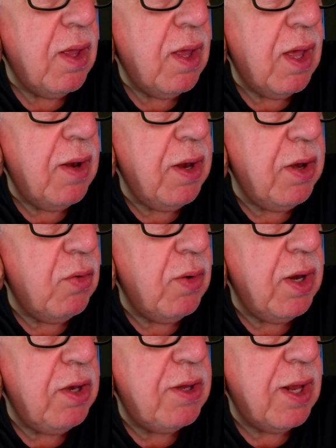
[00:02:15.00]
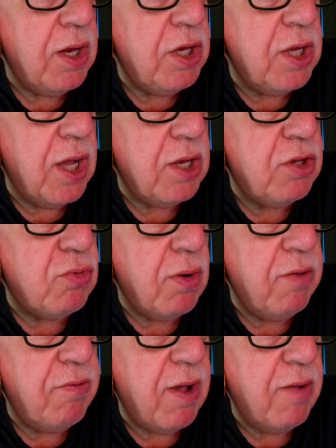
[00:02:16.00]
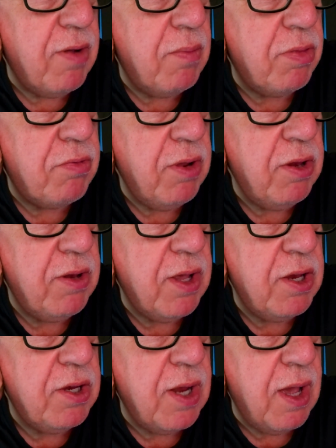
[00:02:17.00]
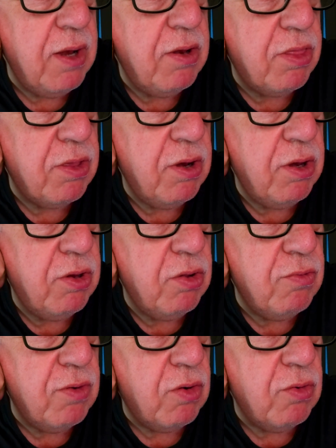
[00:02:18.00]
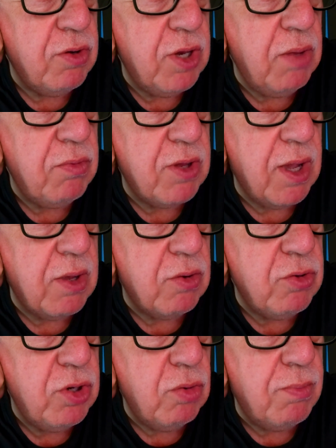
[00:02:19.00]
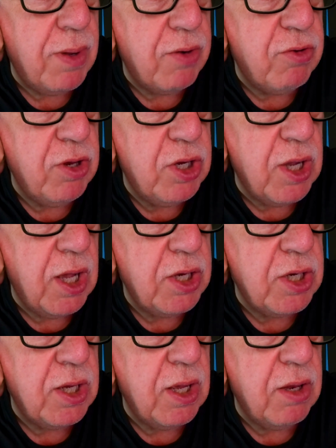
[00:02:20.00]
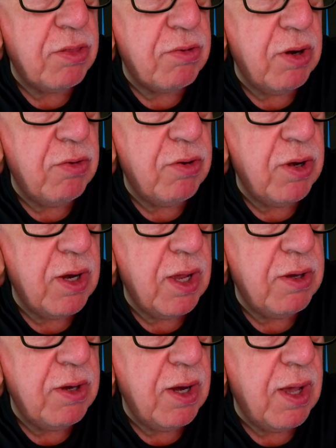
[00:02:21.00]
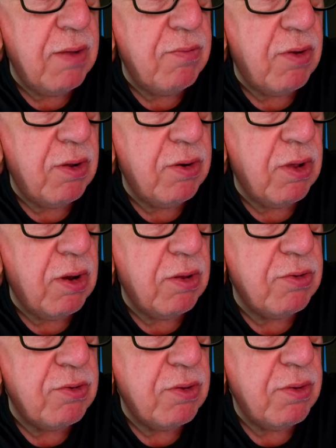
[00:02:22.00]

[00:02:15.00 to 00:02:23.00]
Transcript: And they do an IntelliCharge 25 amp 3-stage 9 to 32 volt deep cycle dual battery charger at $399.